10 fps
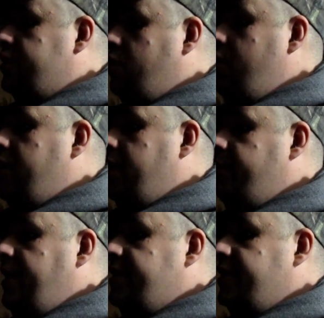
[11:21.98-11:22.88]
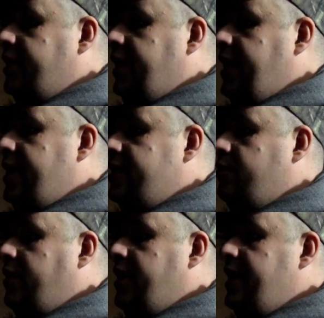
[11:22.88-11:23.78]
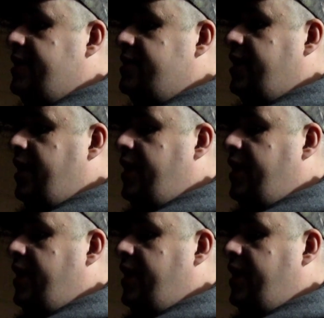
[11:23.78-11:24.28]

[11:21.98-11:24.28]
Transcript: So it basically is what it is,